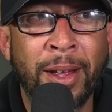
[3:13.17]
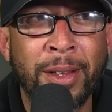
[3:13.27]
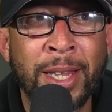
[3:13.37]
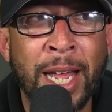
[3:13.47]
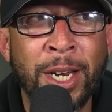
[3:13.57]

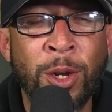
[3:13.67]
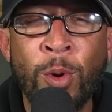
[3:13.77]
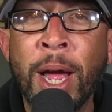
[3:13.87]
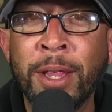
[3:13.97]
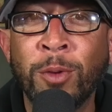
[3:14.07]
That you
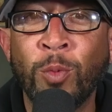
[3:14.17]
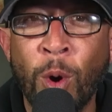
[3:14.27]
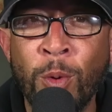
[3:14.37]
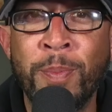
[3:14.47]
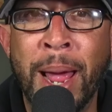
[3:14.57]
had the
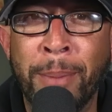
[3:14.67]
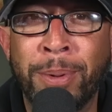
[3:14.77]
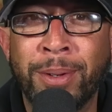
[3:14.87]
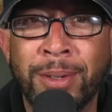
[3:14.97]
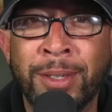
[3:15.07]
roadmap
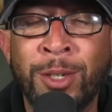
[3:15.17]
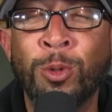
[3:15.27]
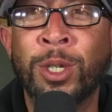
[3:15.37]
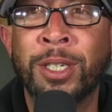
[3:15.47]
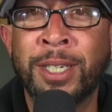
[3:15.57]
to
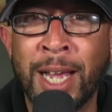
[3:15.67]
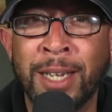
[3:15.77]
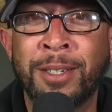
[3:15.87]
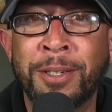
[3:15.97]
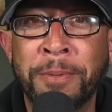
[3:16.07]

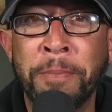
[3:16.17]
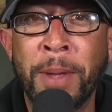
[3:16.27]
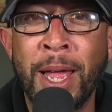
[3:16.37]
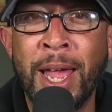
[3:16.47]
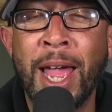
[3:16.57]
success
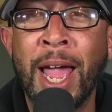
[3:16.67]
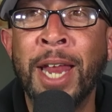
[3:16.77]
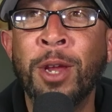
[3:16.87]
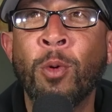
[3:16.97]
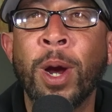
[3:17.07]
and
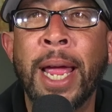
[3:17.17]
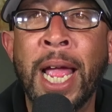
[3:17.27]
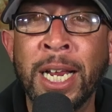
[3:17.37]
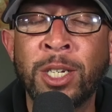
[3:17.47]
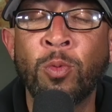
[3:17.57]
you were an
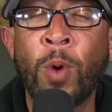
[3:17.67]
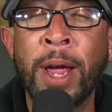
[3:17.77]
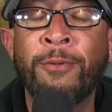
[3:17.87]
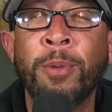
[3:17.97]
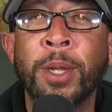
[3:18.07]
inch away
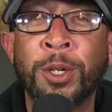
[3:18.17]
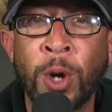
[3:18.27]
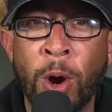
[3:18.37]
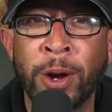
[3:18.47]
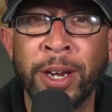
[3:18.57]
from the
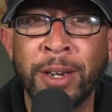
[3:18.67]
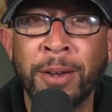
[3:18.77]
target,